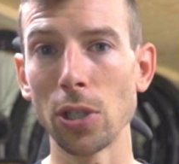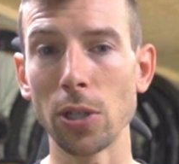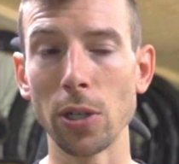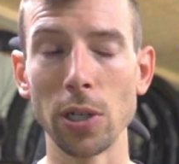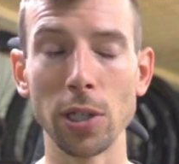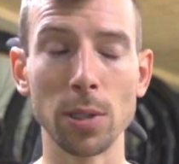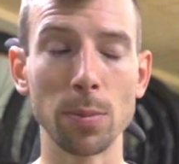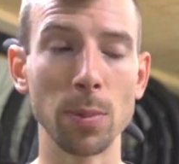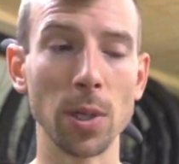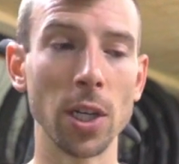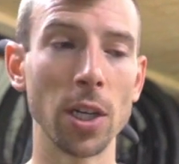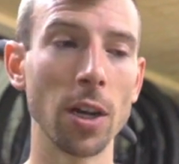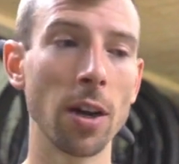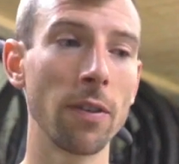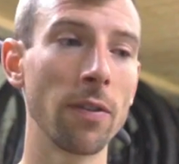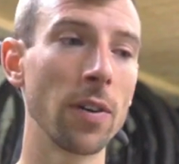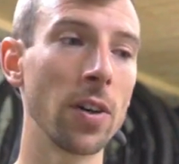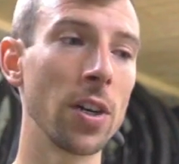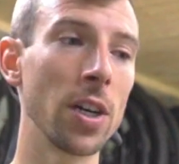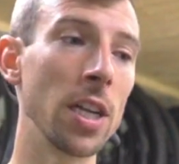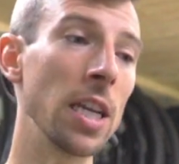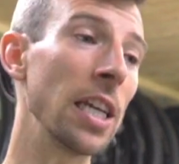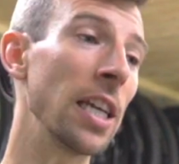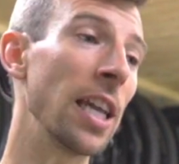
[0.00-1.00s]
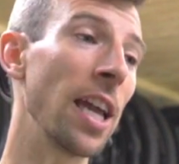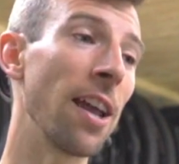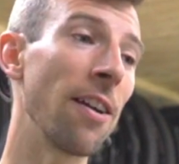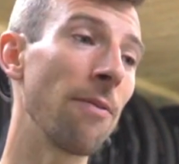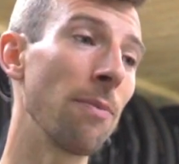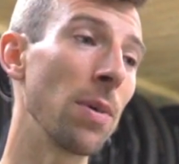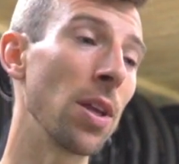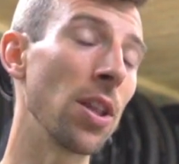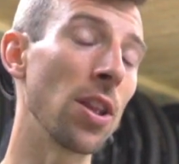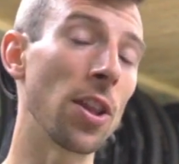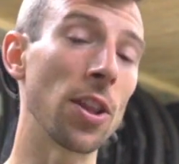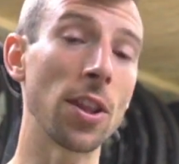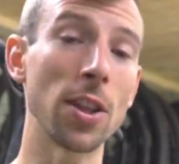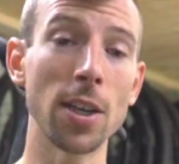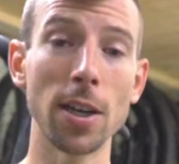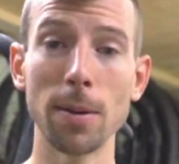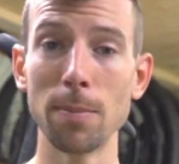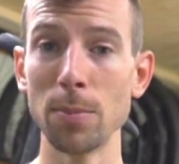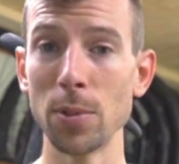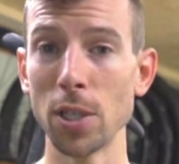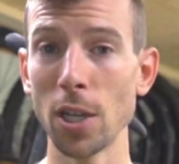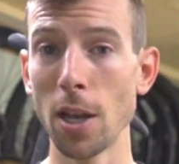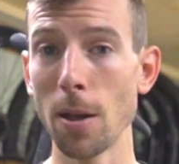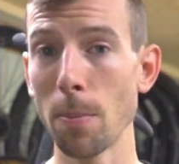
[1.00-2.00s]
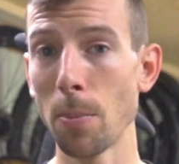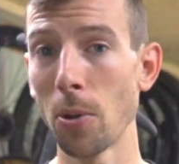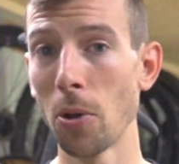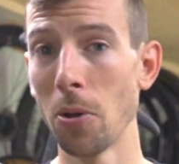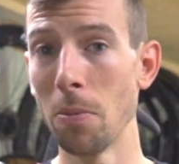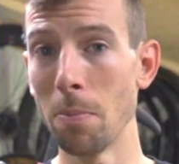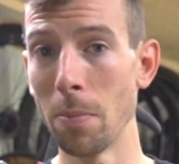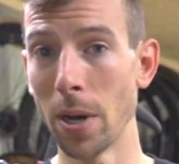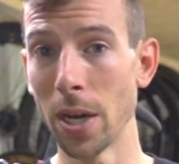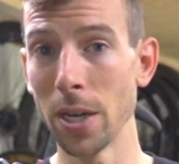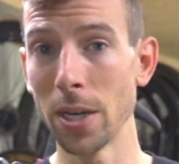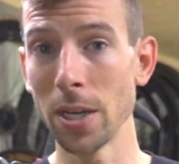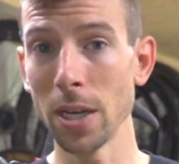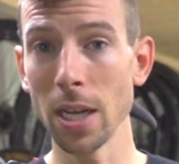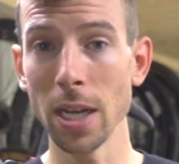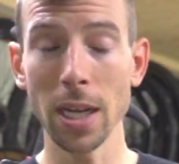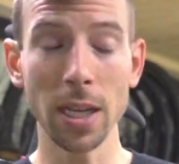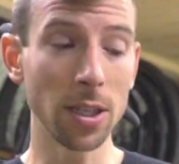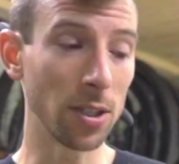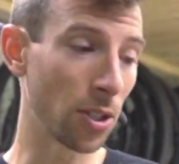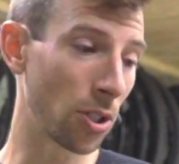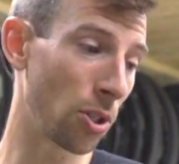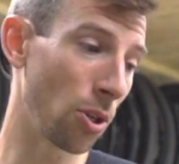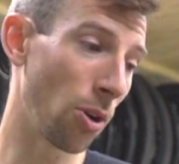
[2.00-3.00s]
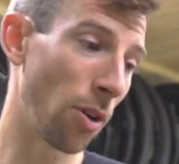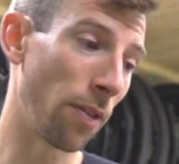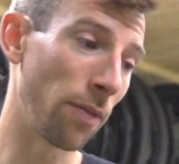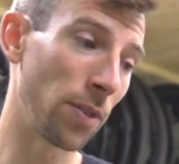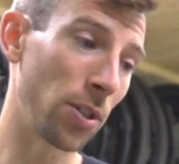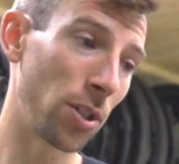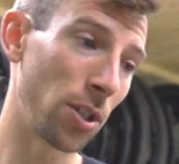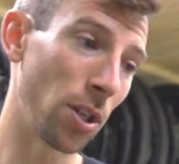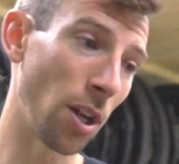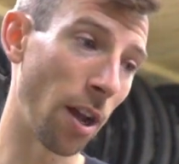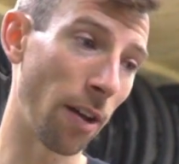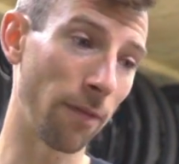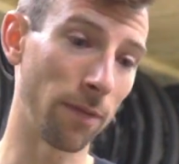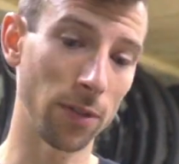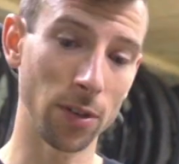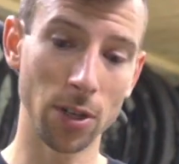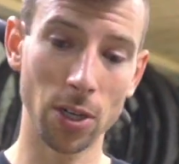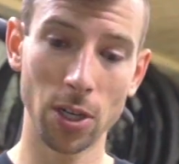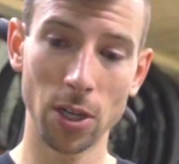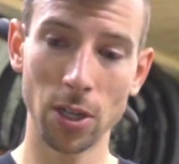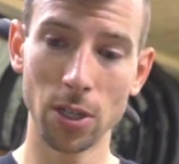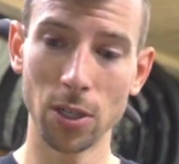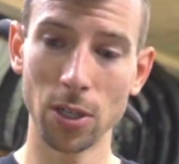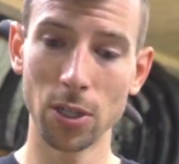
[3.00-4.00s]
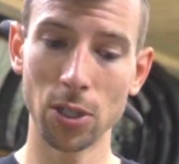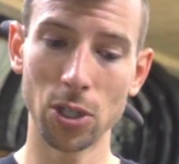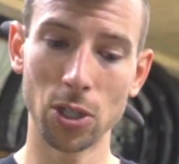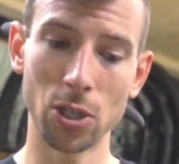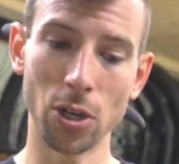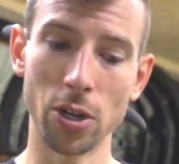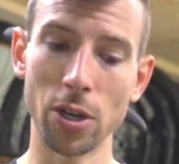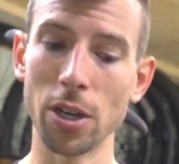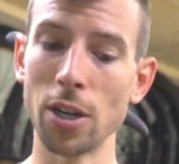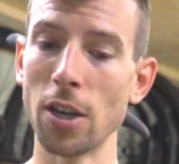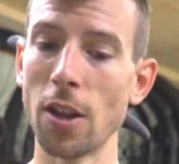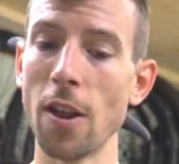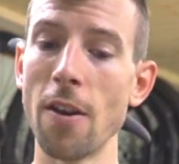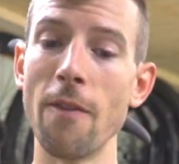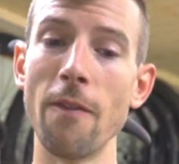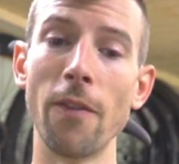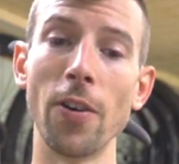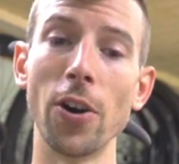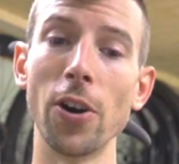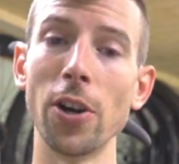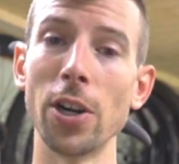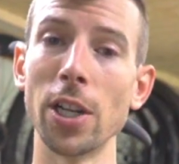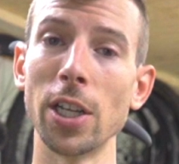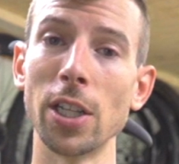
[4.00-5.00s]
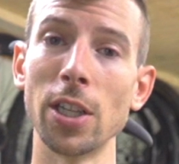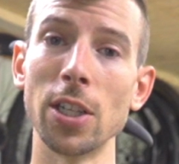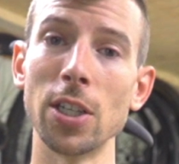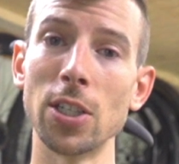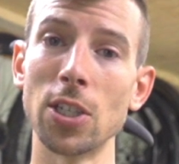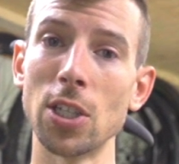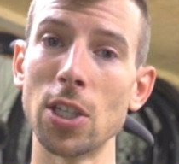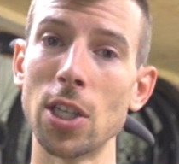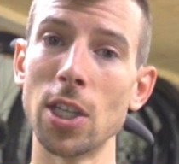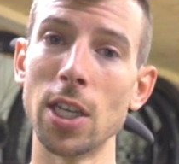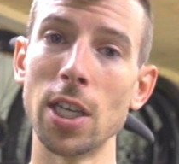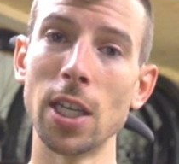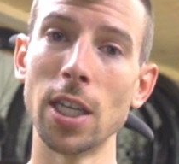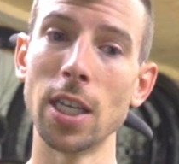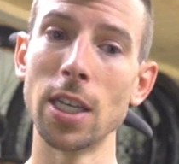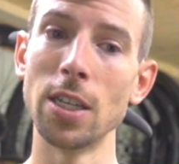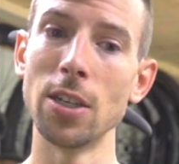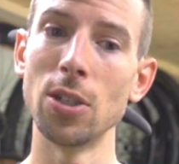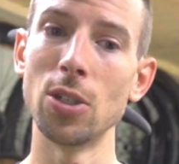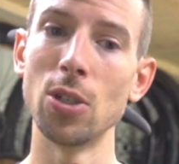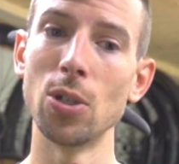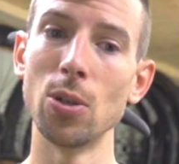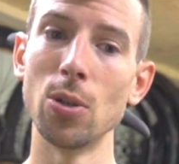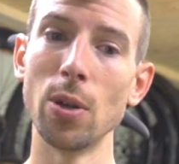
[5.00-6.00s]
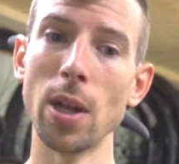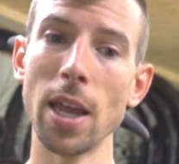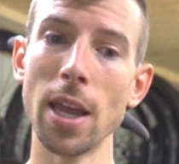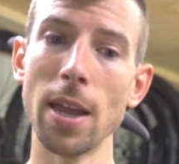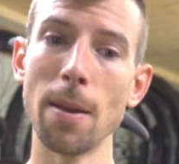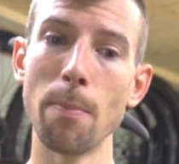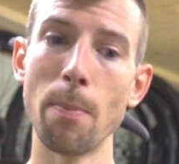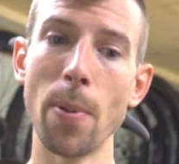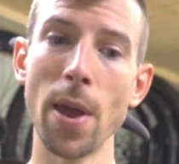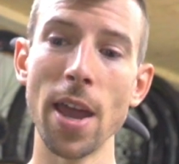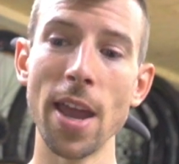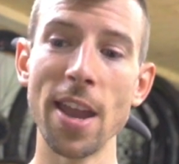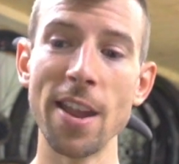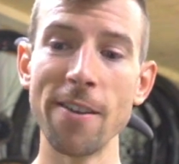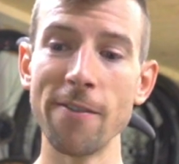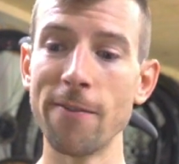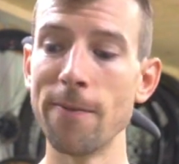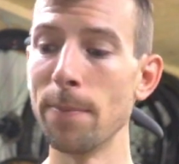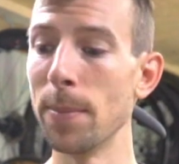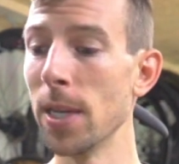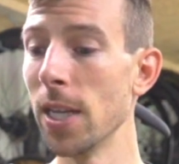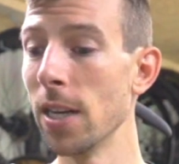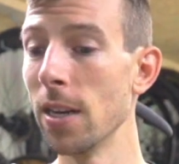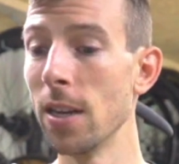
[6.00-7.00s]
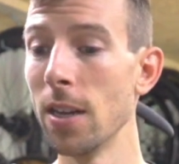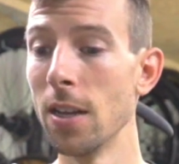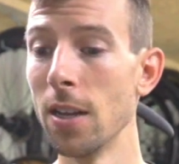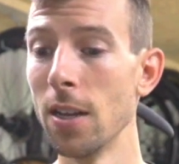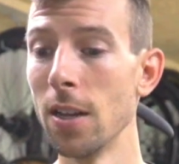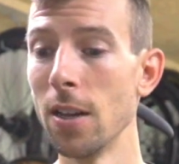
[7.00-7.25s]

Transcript: Chris McGovern. He gave me the thumbs up on Monday, and so I've started converting this thing into a pavement